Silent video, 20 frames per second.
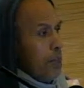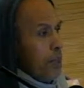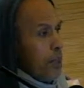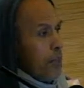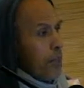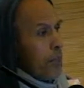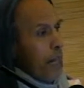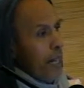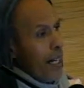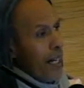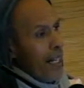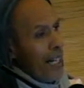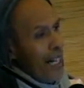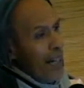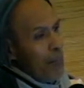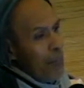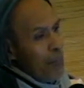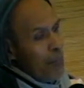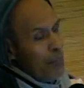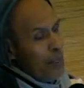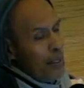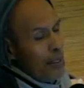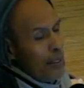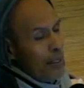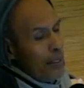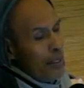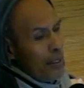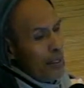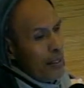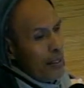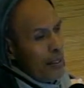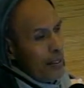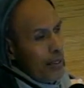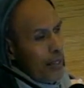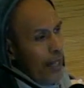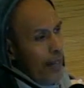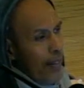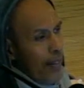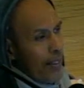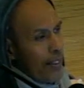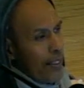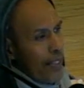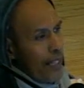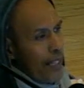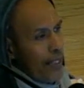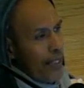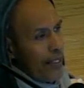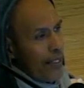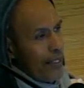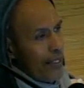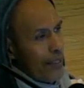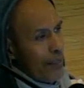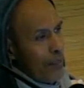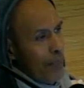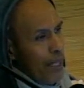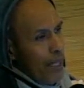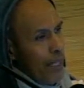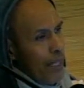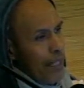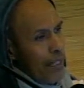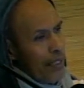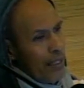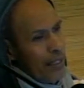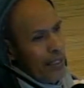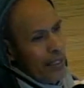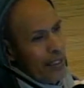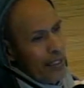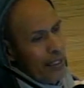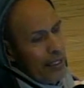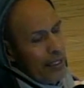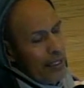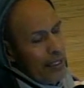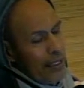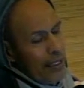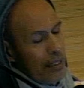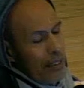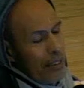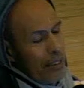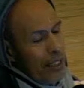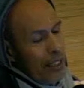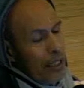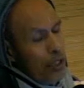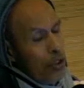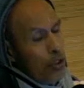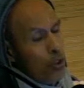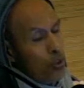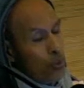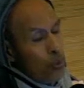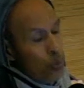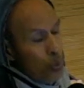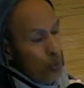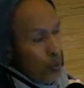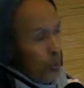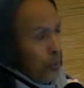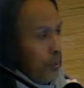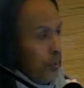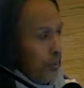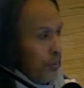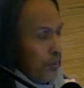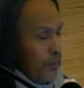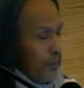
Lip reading: But Balaram, our acharyas explained, he knew